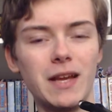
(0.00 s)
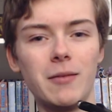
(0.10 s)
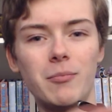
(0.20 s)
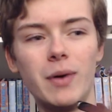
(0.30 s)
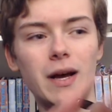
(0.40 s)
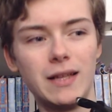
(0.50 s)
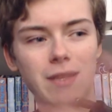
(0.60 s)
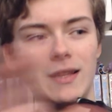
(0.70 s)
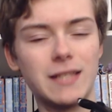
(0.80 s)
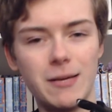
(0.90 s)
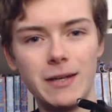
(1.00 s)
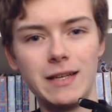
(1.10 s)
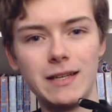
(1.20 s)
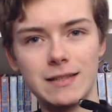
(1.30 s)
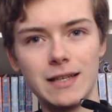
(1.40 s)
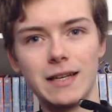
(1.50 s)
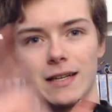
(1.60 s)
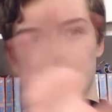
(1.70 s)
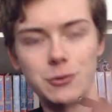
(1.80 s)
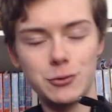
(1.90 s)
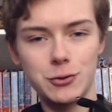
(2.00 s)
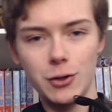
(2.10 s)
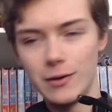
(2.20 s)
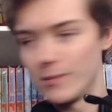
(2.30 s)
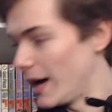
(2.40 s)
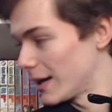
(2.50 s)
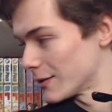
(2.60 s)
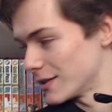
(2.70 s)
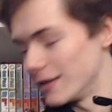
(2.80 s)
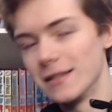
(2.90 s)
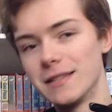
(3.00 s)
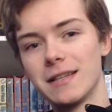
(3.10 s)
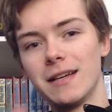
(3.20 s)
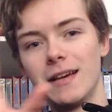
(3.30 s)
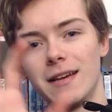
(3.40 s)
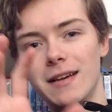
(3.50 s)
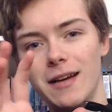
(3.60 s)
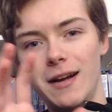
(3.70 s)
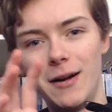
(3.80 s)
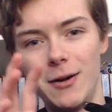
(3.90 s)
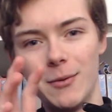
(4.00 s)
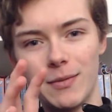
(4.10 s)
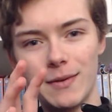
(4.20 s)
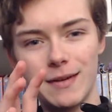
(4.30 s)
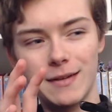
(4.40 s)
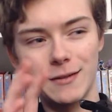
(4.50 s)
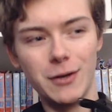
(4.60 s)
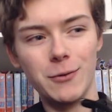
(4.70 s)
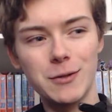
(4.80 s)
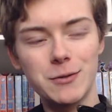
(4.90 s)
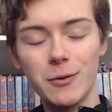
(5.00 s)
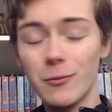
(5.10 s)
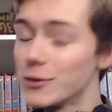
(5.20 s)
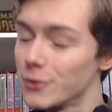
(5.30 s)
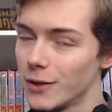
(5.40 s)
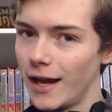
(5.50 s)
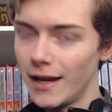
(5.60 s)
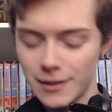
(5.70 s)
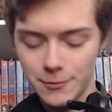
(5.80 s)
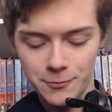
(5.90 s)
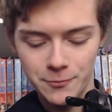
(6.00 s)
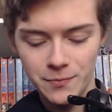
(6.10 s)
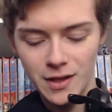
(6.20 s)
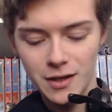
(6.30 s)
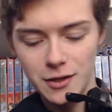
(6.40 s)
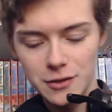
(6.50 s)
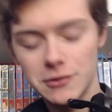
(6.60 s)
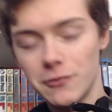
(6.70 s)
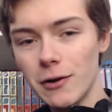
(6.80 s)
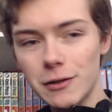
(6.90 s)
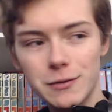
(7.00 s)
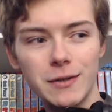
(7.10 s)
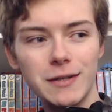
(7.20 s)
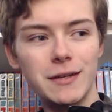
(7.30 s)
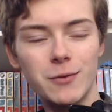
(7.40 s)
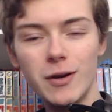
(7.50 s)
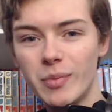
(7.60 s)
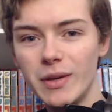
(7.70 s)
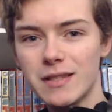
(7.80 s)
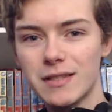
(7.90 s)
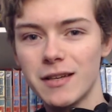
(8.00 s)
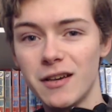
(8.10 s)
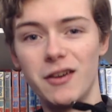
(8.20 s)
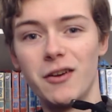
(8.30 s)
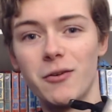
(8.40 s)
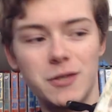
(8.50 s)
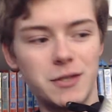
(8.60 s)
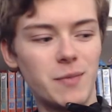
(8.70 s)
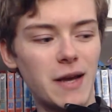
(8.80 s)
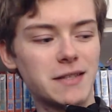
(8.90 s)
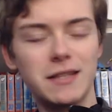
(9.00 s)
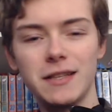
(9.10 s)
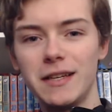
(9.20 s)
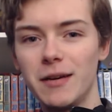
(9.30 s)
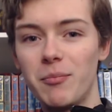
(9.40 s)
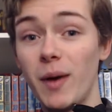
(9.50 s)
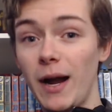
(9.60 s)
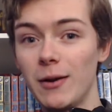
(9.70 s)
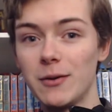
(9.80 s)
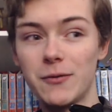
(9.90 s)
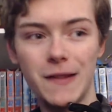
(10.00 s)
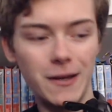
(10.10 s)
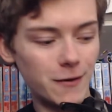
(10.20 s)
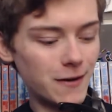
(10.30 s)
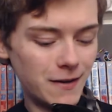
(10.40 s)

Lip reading: But the same idea is like shonen battle series. So which one would you like? So first one is One Piece, which is basically pirate flavor.